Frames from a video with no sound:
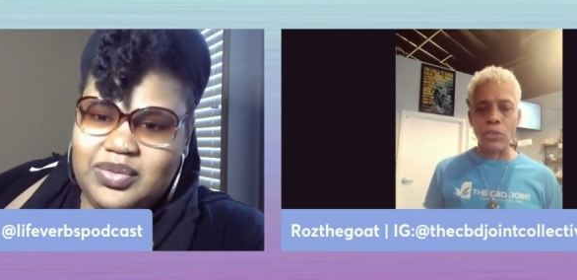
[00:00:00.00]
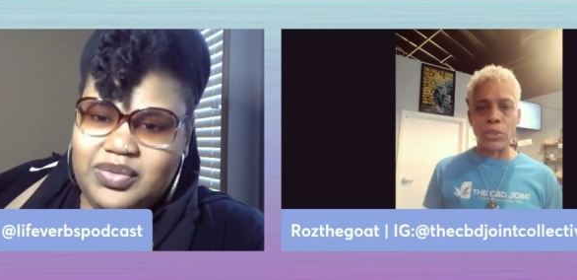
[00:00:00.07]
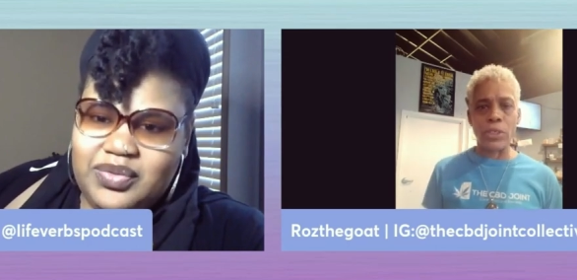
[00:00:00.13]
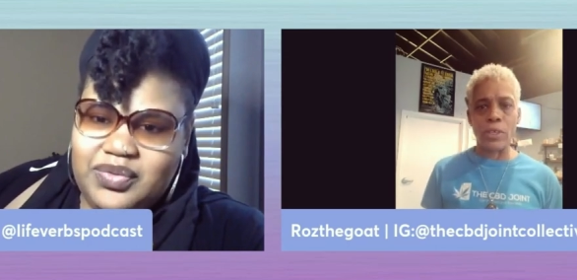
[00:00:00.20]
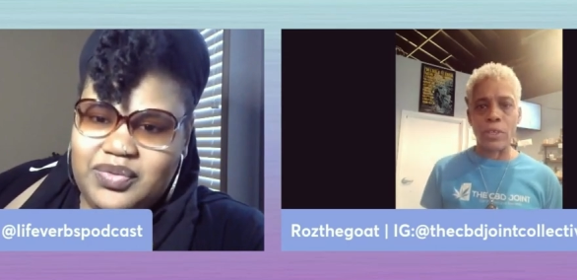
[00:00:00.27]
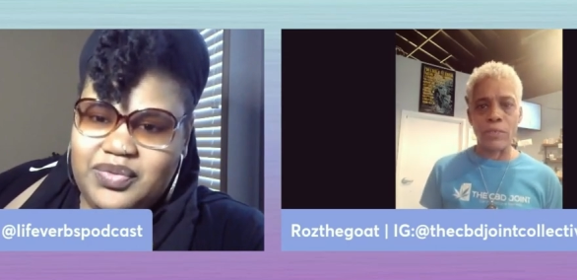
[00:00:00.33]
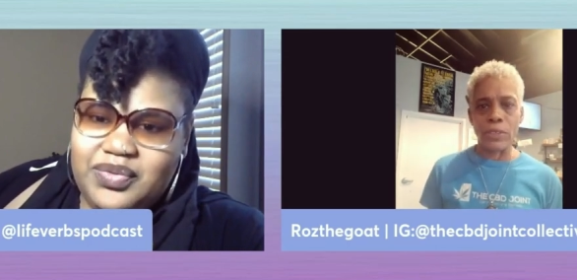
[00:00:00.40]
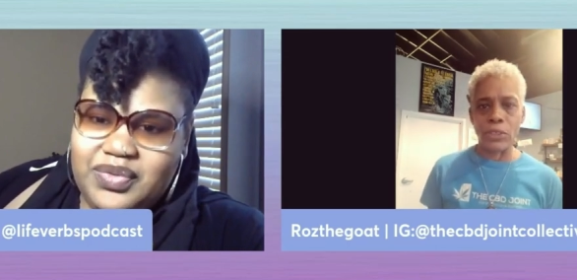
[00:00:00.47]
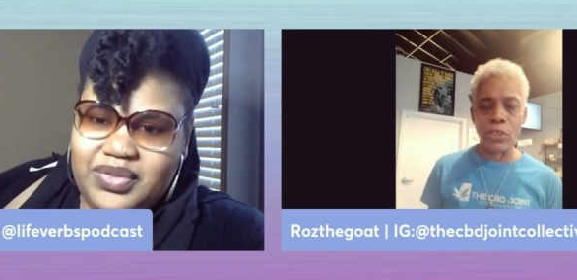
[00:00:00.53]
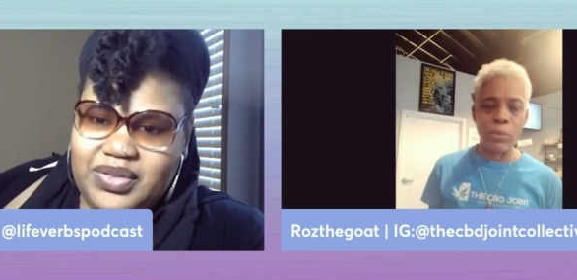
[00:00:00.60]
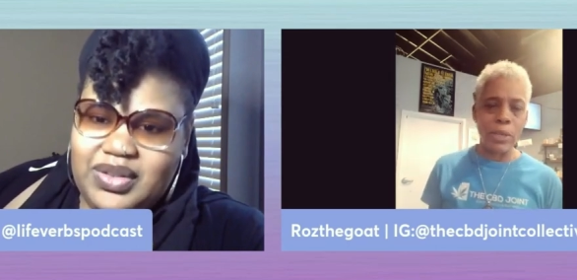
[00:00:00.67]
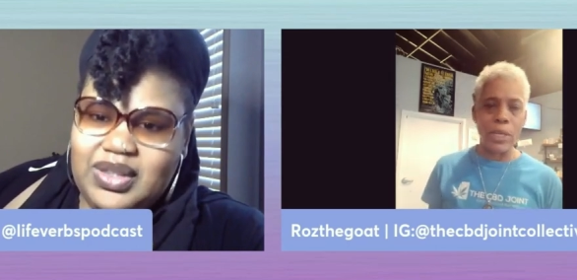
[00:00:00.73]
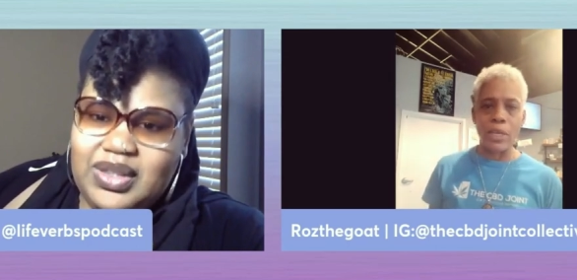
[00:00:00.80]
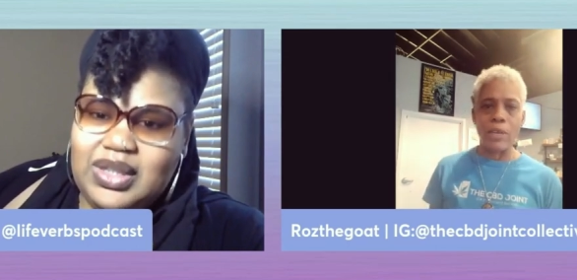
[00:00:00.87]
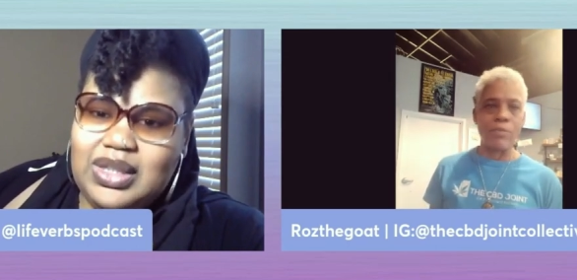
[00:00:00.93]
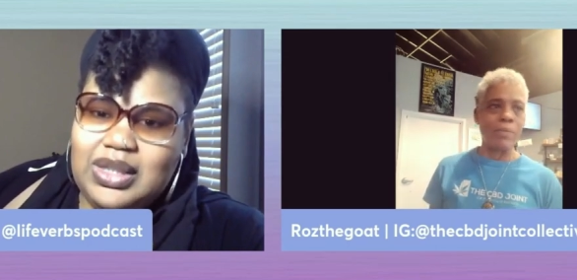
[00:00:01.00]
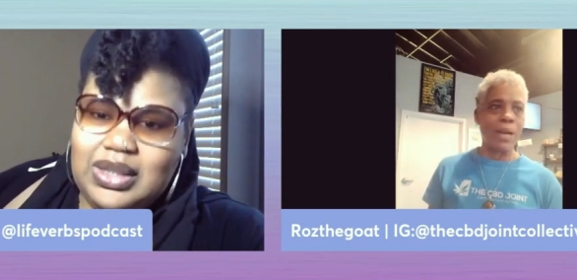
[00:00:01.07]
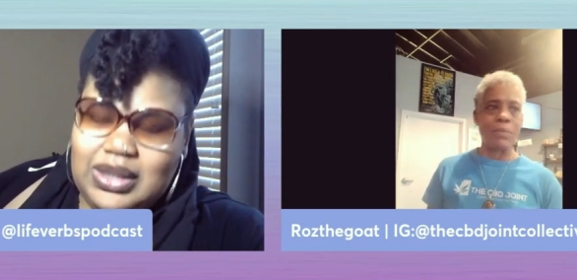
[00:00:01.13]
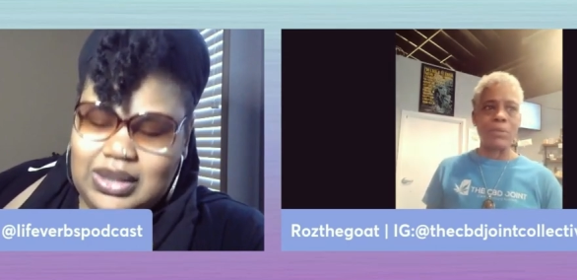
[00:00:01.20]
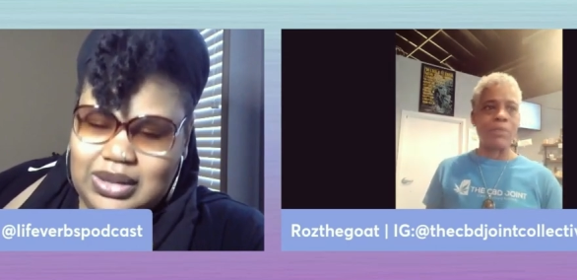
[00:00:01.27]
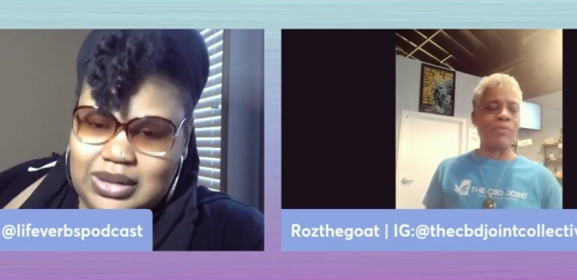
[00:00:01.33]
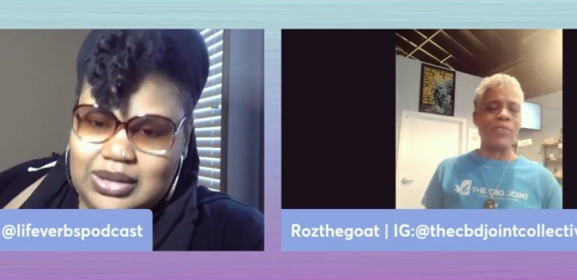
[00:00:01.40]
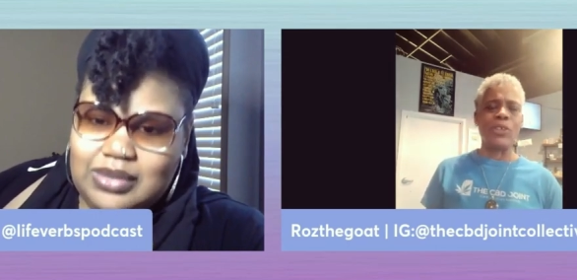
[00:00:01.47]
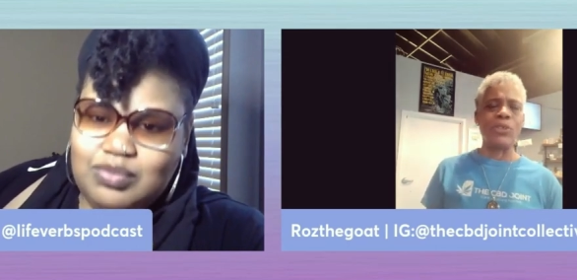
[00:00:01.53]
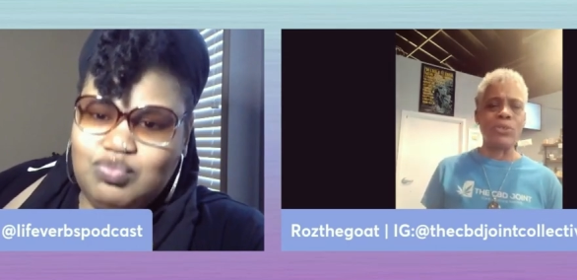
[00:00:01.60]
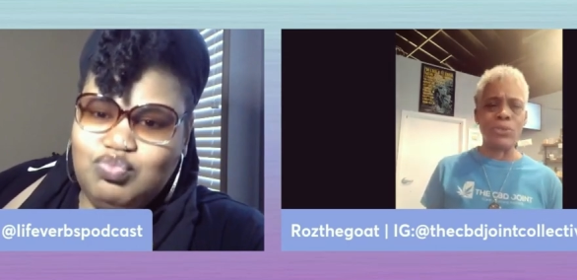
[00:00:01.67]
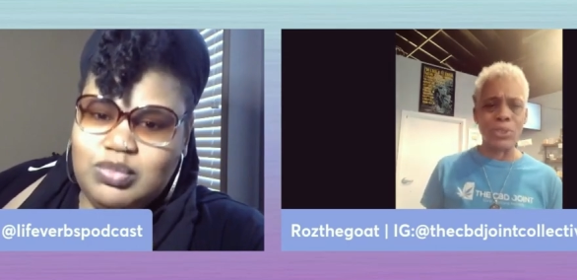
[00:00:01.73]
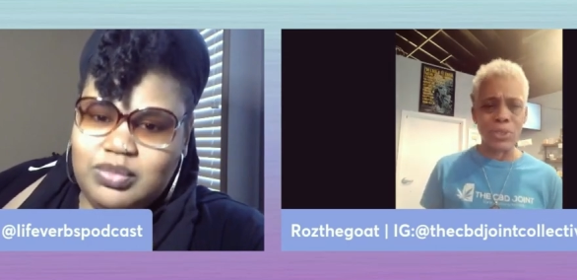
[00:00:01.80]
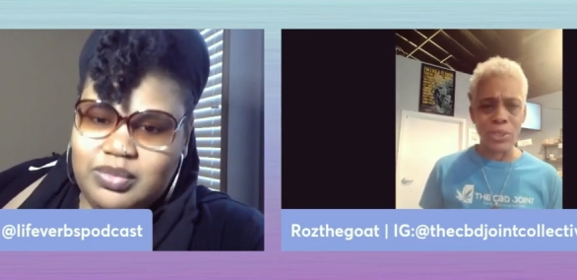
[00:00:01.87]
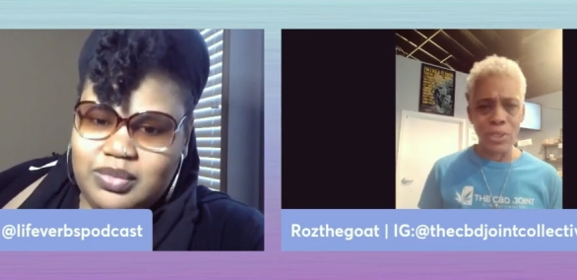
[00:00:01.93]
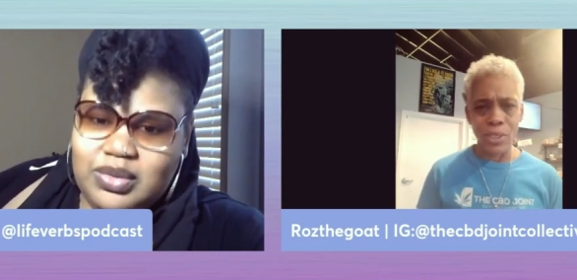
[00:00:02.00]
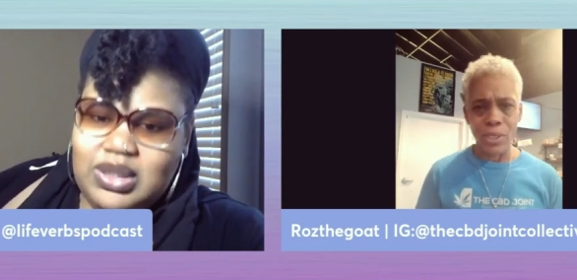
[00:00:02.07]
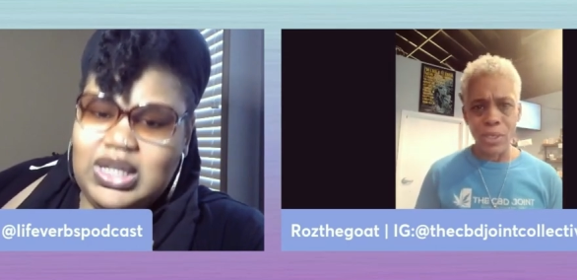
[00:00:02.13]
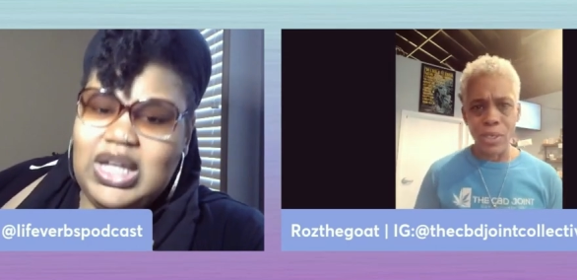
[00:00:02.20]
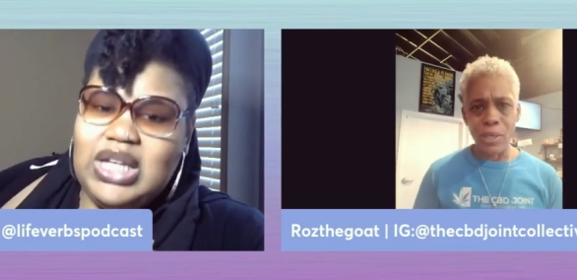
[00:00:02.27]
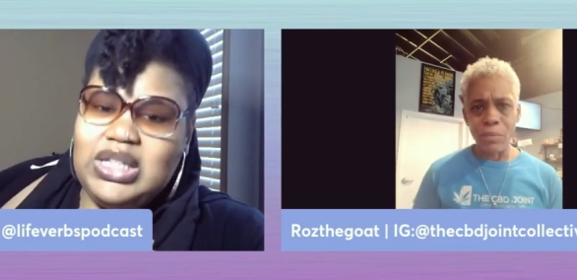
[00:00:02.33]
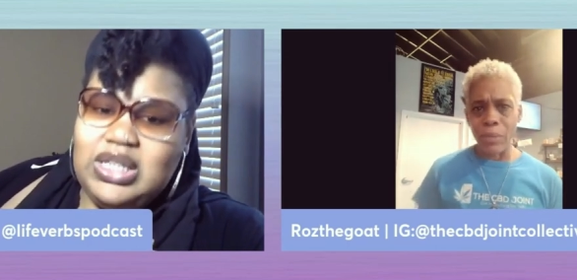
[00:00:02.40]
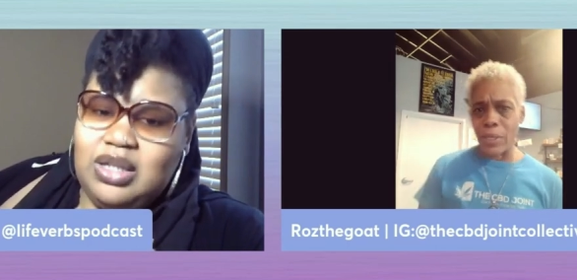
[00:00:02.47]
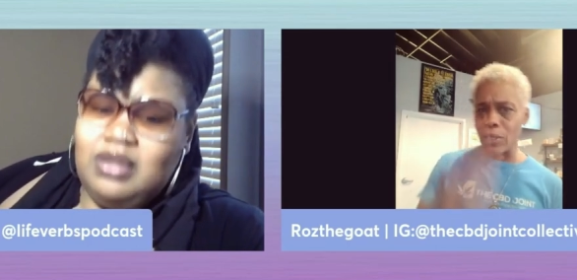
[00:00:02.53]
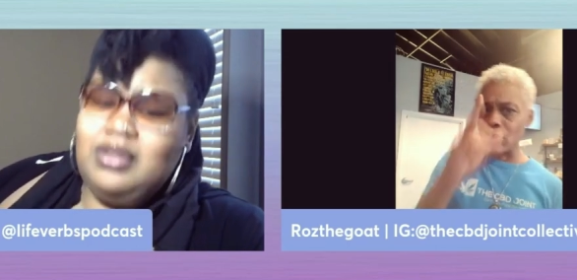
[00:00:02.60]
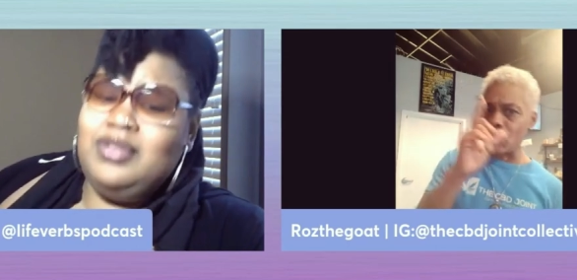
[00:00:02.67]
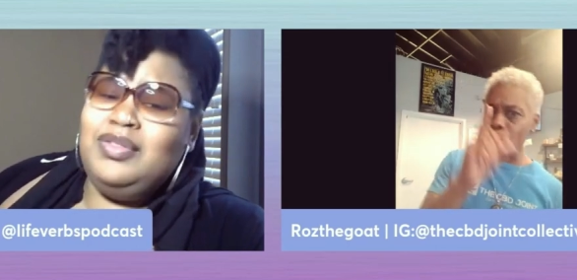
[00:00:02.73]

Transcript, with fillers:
Speaker 1: serve. There's so many of them, I'm confused.
Speaker 2: Yes. But there's